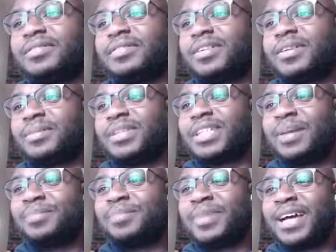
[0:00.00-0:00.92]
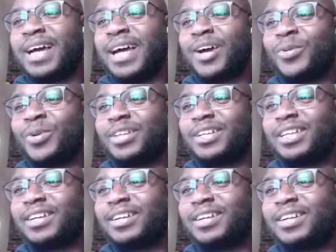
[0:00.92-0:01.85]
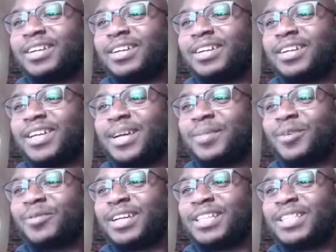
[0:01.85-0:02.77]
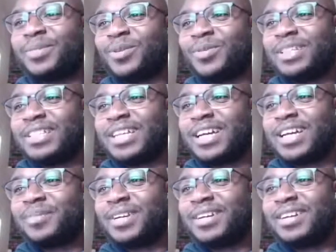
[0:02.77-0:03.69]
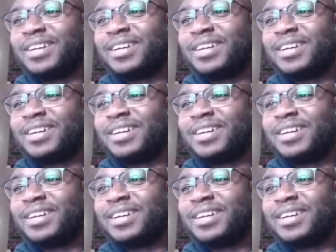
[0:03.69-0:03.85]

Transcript: I'm just typing my I will in there. I'm going to read some of the ones that come in.